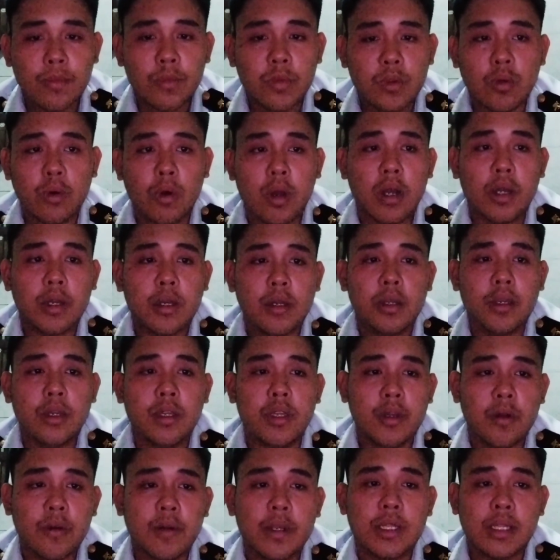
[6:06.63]
to
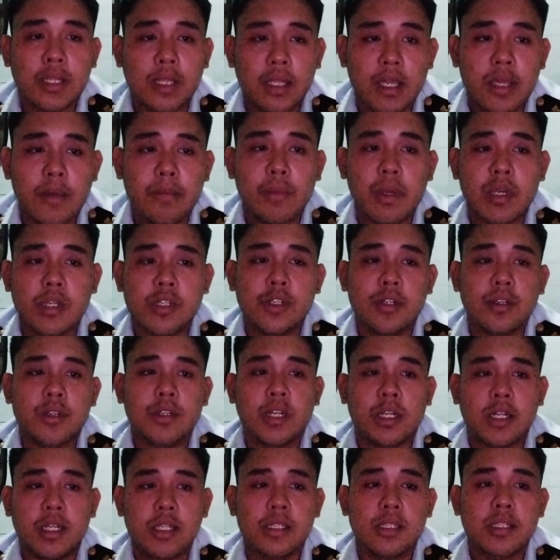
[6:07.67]
accurately measure the
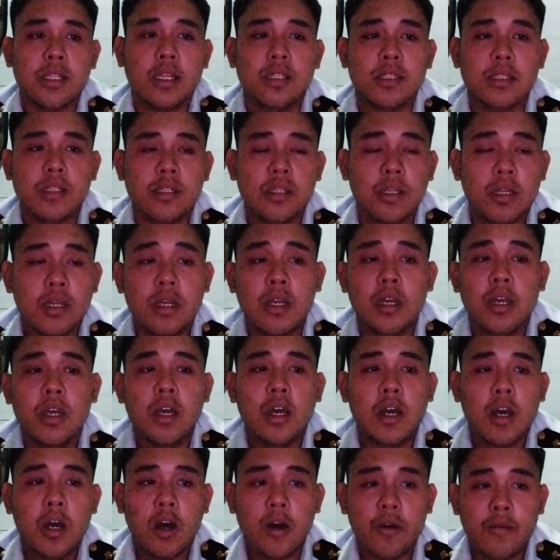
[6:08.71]
distance
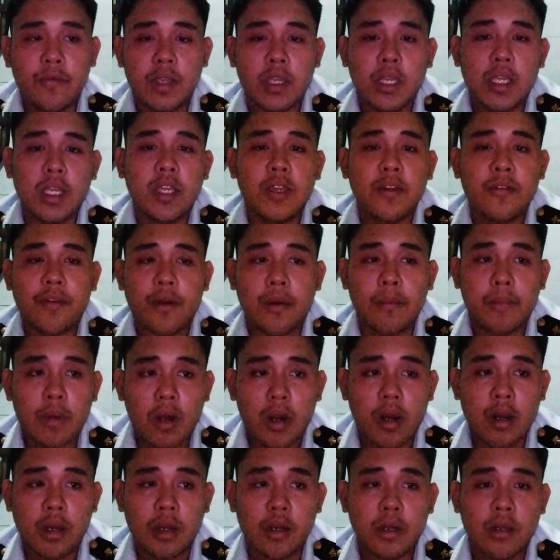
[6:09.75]
of E from
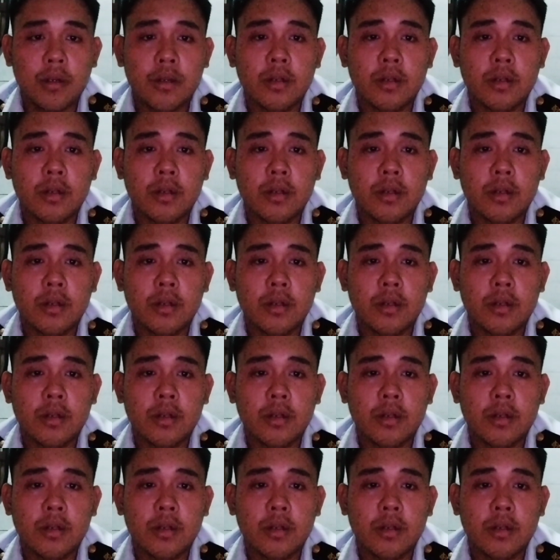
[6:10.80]
R.